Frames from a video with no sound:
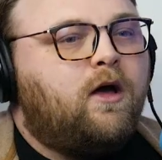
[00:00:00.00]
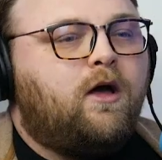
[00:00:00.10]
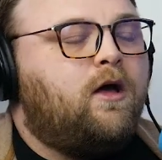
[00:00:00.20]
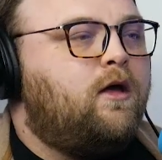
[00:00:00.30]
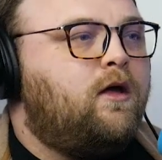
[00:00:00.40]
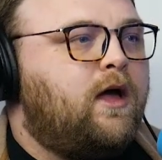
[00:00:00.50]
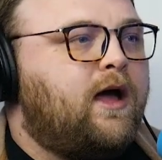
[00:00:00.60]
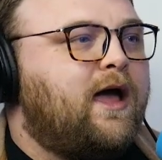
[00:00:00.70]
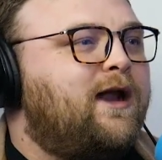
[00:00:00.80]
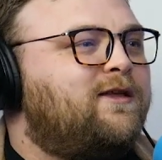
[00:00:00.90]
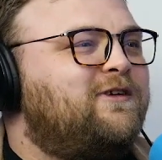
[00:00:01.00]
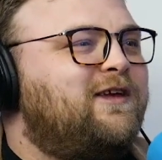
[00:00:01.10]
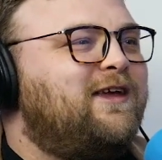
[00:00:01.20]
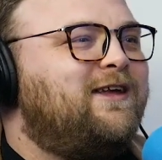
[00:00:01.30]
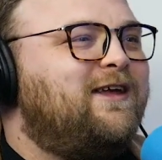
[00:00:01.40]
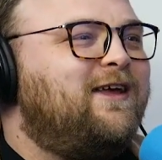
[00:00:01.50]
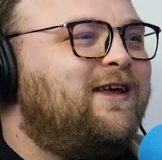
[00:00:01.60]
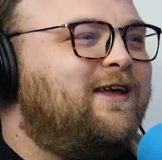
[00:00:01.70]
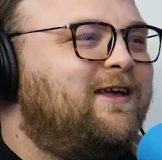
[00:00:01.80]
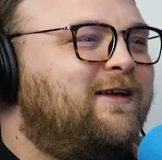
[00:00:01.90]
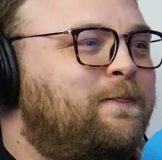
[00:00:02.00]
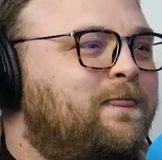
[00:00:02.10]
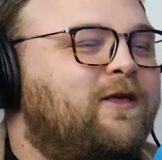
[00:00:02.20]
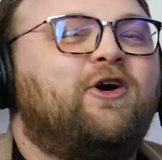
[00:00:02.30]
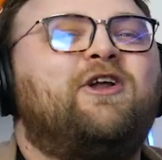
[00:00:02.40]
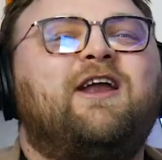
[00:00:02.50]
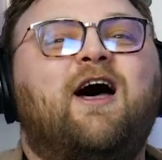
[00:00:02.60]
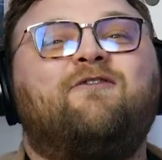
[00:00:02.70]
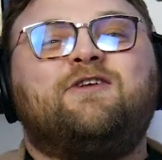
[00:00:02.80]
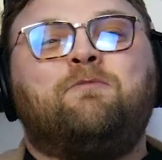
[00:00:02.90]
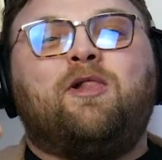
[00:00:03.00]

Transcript: I got a GED. Good enough